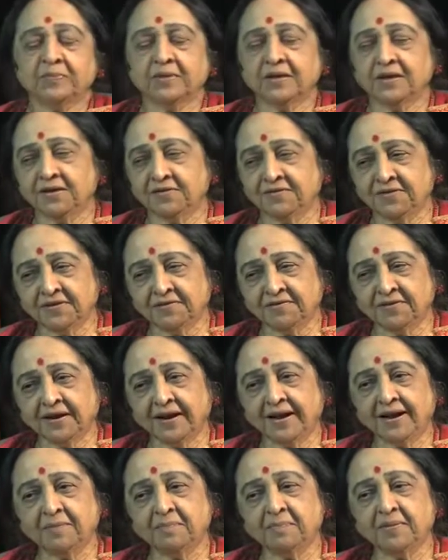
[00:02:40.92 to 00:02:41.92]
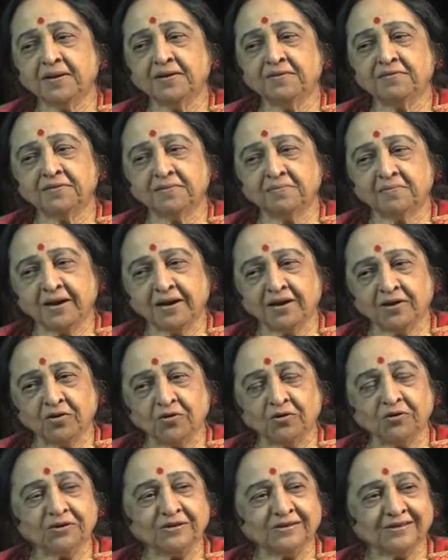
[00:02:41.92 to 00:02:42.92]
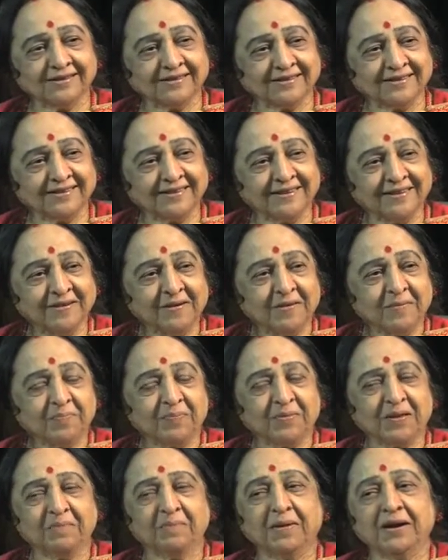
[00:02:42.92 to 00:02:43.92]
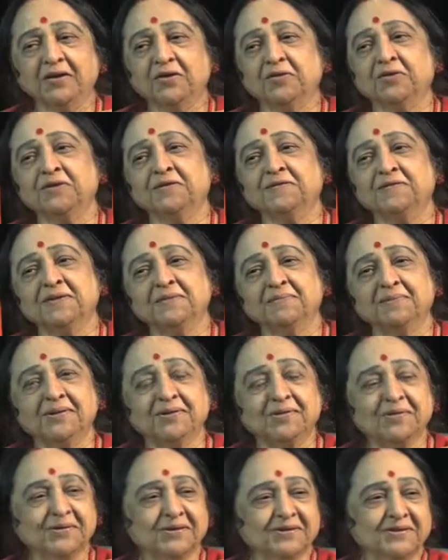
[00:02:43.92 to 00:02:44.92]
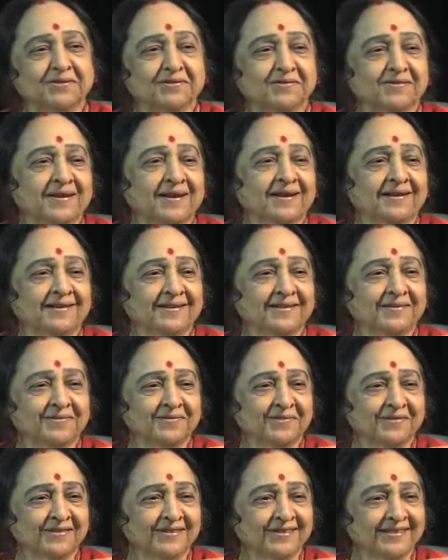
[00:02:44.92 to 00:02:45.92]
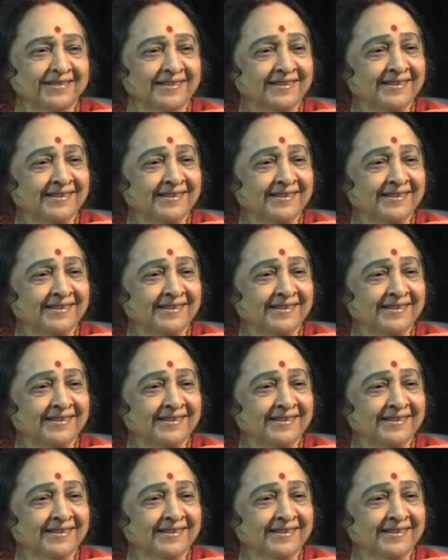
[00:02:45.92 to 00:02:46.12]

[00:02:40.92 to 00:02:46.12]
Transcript: Even when I'll play with my dolls, my doll will be going to London for